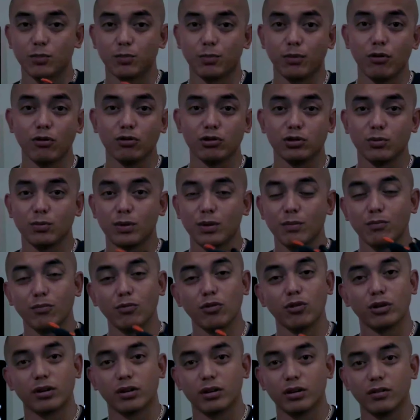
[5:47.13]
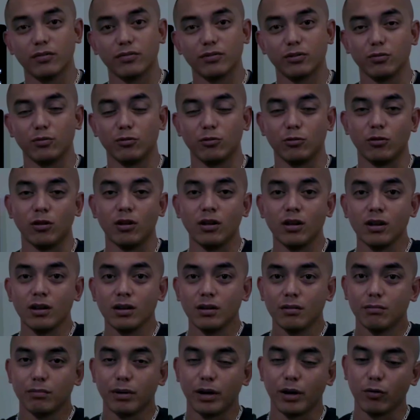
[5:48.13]
supposed to be more comfortable.
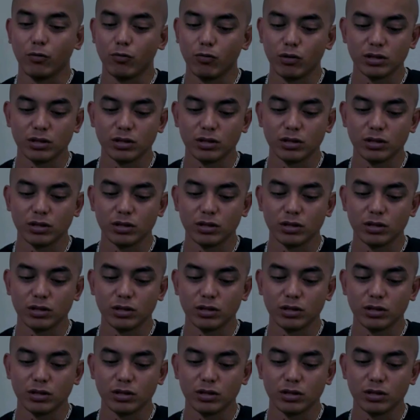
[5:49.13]
But it